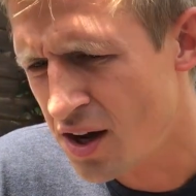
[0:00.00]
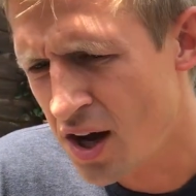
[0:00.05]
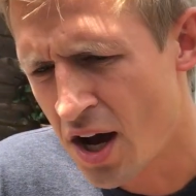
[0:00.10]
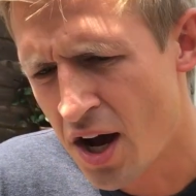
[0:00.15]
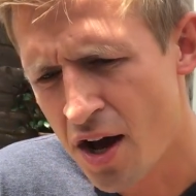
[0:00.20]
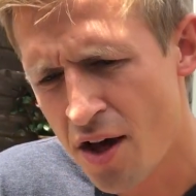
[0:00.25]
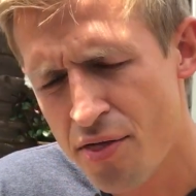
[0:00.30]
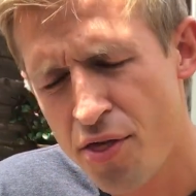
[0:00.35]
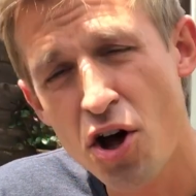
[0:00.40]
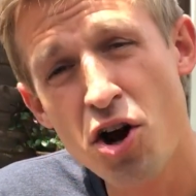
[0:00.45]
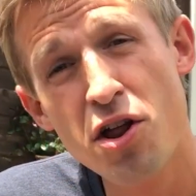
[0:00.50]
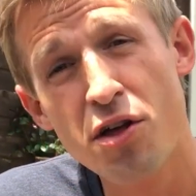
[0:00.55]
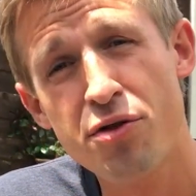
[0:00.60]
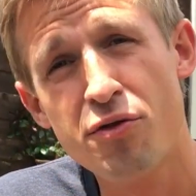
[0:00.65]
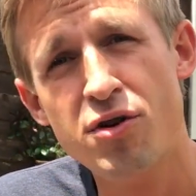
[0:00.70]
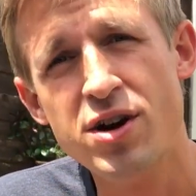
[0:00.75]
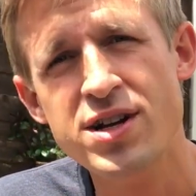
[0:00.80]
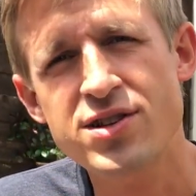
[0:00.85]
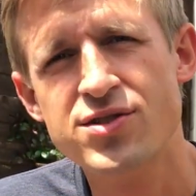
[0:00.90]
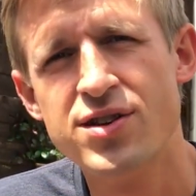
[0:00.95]

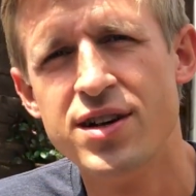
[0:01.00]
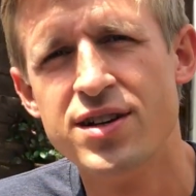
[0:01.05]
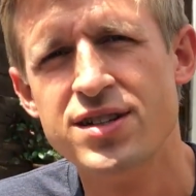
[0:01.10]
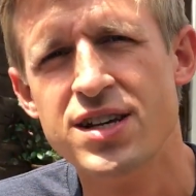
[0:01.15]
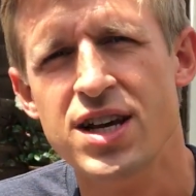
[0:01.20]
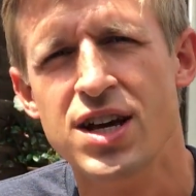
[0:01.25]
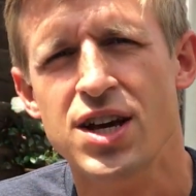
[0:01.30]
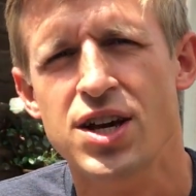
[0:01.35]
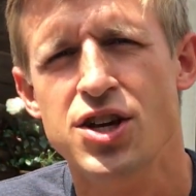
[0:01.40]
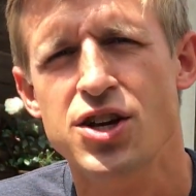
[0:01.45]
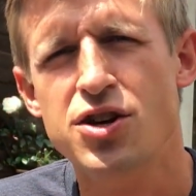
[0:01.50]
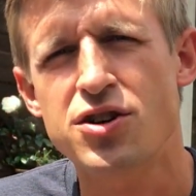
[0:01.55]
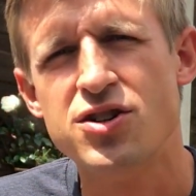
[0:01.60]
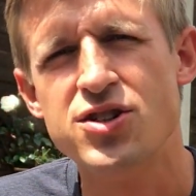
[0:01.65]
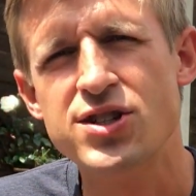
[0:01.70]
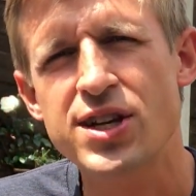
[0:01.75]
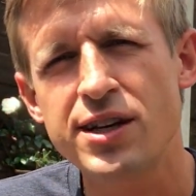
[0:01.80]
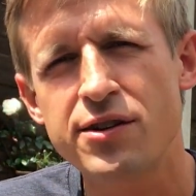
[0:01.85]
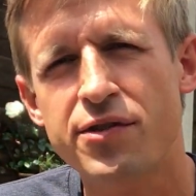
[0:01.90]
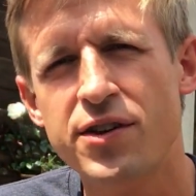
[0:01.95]
33 says, you know,
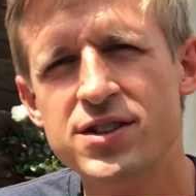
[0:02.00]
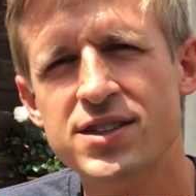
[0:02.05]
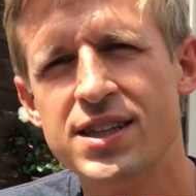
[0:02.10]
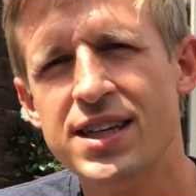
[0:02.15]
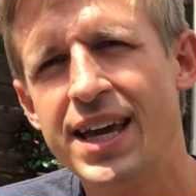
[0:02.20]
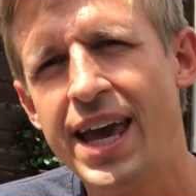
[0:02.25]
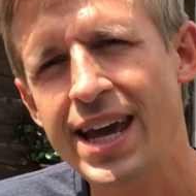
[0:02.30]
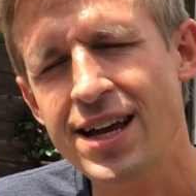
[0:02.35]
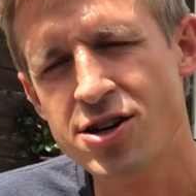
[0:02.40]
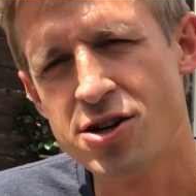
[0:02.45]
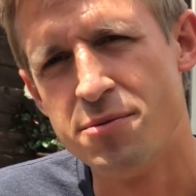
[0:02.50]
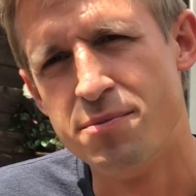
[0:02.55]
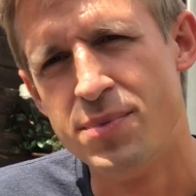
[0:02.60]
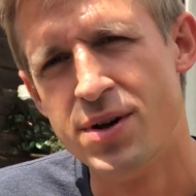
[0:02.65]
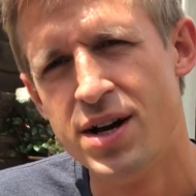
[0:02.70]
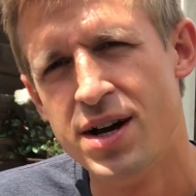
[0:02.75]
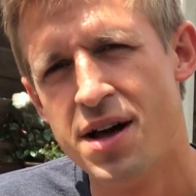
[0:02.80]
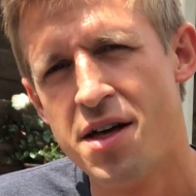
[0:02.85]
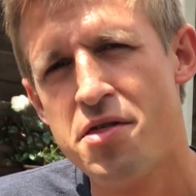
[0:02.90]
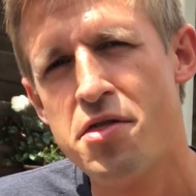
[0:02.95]
seek first the kingdom
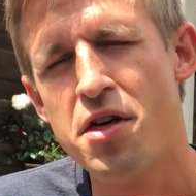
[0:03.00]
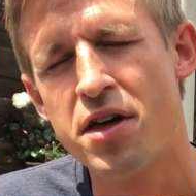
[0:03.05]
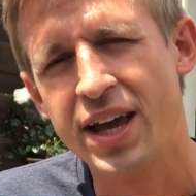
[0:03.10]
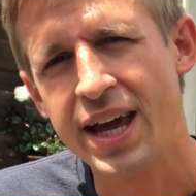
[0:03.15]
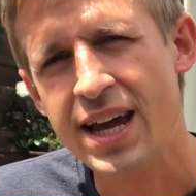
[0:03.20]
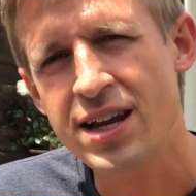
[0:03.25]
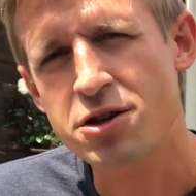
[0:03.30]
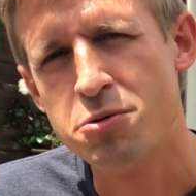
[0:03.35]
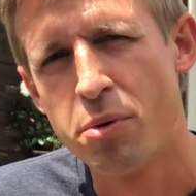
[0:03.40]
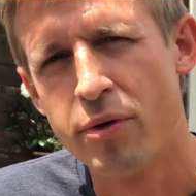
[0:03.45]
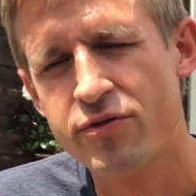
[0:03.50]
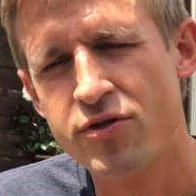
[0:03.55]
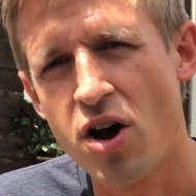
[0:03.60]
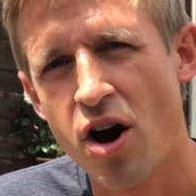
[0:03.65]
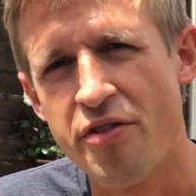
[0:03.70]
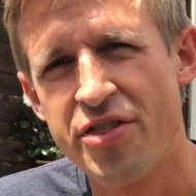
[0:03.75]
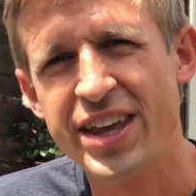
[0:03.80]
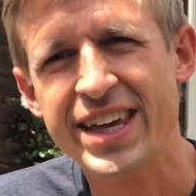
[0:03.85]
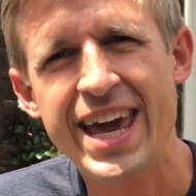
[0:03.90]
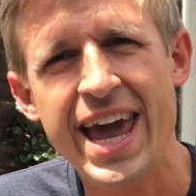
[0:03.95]
of
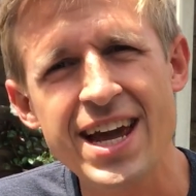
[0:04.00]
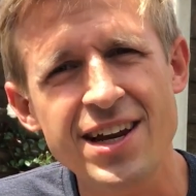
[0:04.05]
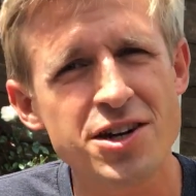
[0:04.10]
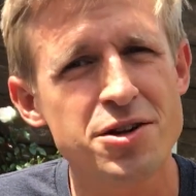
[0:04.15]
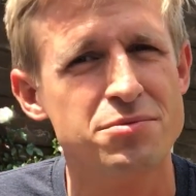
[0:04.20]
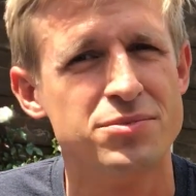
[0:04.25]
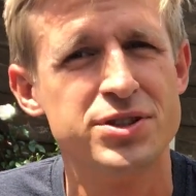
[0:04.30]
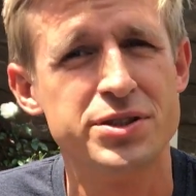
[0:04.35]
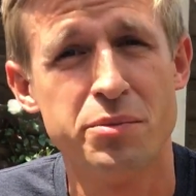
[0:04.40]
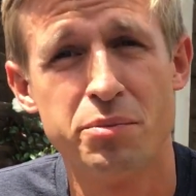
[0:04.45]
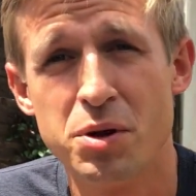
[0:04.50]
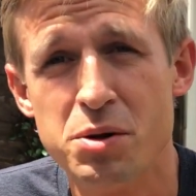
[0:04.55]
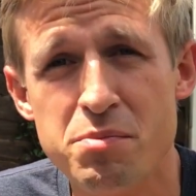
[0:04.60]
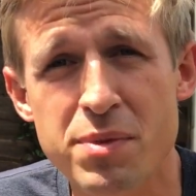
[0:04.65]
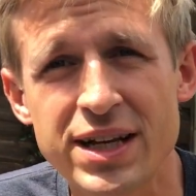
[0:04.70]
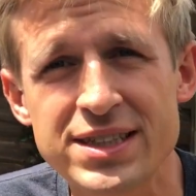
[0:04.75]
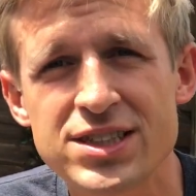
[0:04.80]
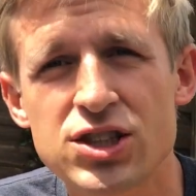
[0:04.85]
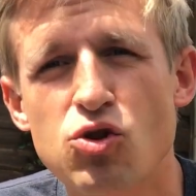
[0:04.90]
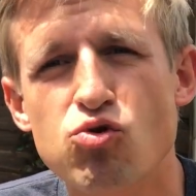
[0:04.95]
God. The kingdom simply
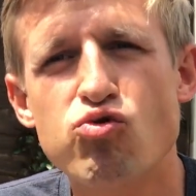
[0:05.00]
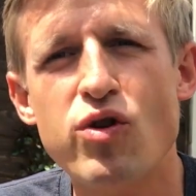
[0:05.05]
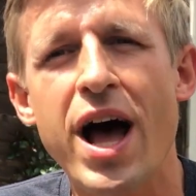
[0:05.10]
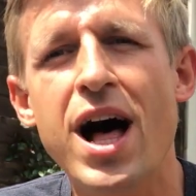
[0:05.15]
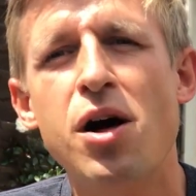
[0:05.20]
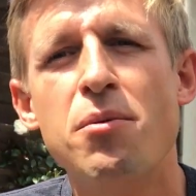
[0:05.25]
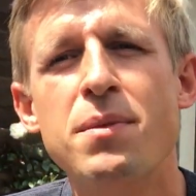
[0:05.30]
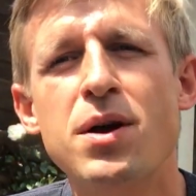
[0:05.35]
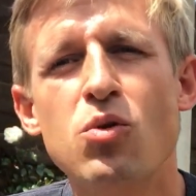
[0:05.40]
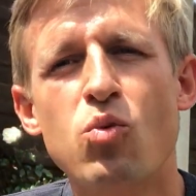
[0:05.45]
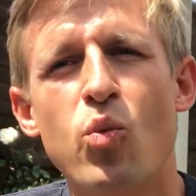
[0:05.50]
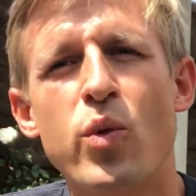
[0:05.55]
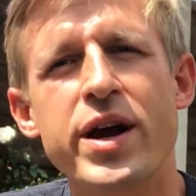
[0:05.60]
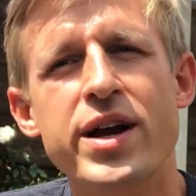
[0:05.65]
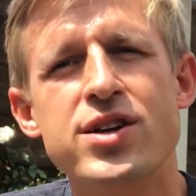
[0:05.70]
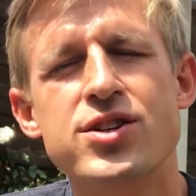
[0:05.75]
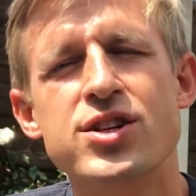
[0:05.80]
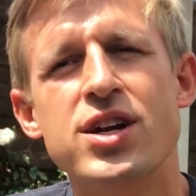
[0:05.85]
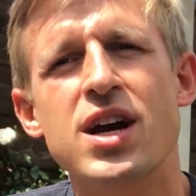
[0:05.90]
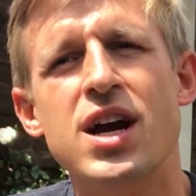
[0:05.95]
means the realm in
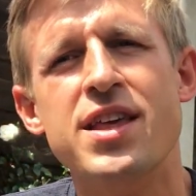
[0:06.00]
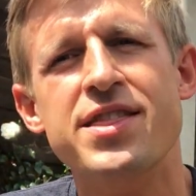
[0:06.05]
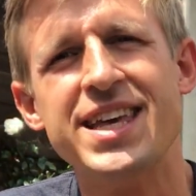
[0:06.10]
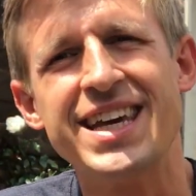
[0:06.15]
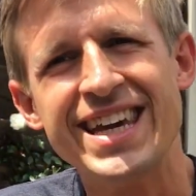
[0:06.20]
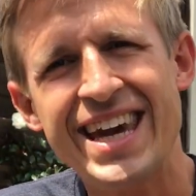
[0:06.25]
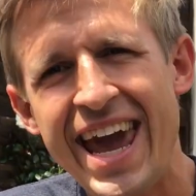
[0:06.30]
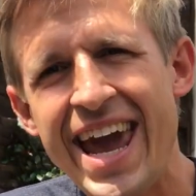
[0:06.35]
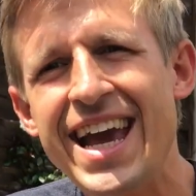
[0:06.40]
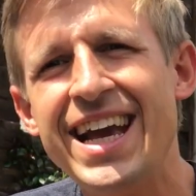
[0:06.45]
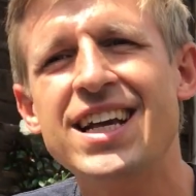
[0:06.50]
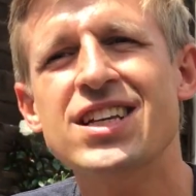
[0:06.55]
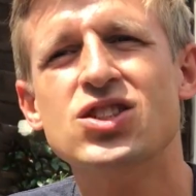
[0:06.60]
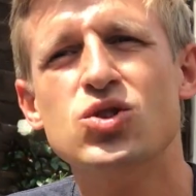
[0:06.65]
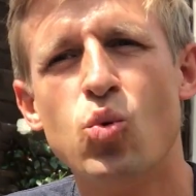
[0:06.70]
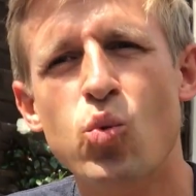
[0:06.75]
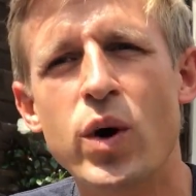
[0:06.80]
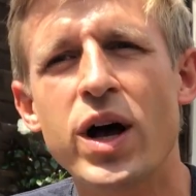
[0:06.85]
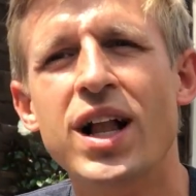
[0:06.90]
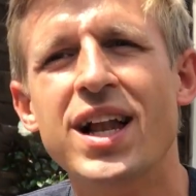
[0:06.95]
which the
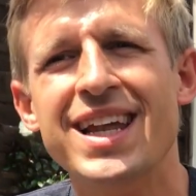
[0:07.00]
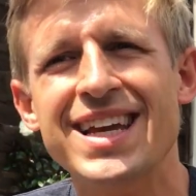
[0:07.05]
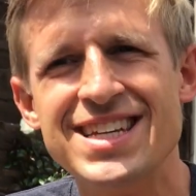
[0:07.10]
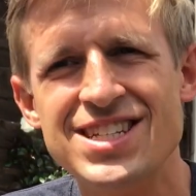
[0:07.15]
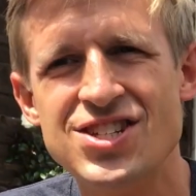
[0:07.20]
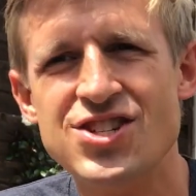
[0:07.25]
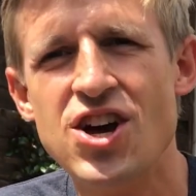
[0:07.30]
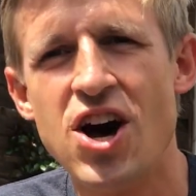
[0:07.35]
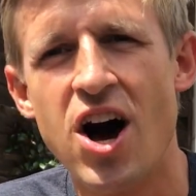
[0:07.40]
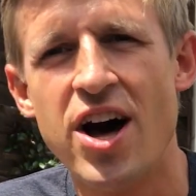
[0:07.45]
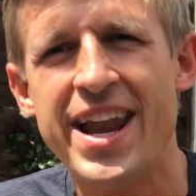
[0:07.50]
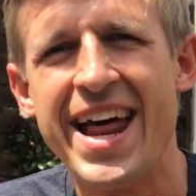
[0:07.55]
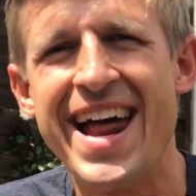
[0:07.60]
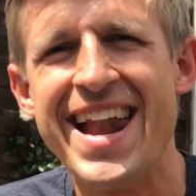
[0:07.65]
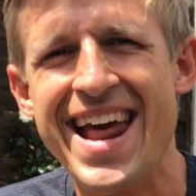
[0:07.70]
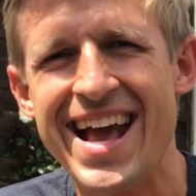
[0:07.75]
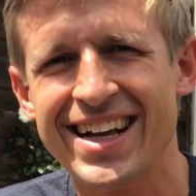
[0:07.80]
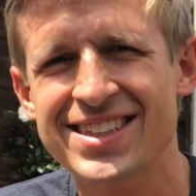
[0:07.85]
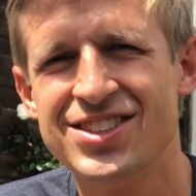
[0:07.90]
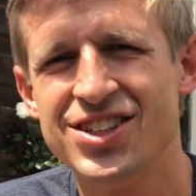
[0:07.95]
king's will is done
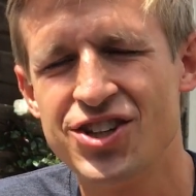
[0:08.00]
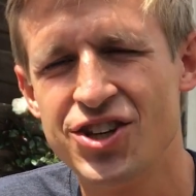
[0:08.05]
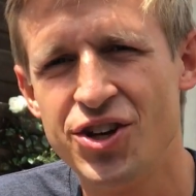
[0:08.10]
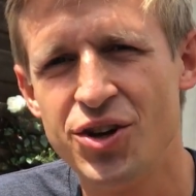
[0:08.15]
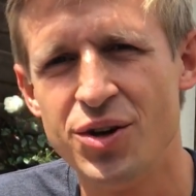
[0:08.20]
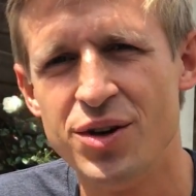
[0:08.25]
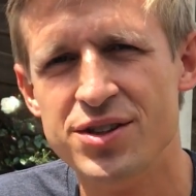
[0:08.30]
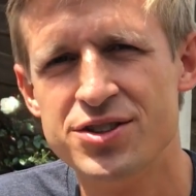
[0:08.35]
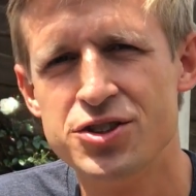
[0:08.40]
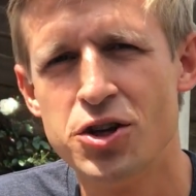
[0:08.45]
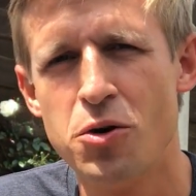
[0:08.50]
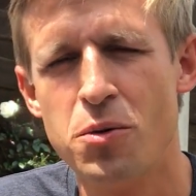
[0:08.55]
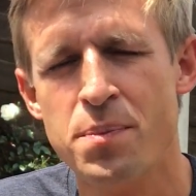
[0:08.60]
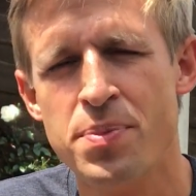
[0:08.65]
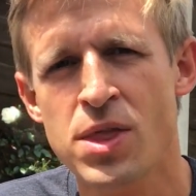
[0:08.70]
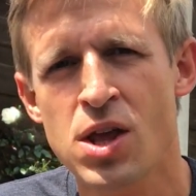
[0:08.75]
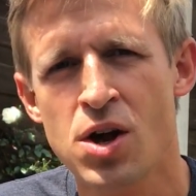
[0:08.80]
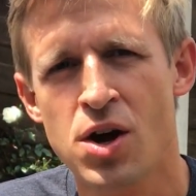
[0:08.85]
and executed. So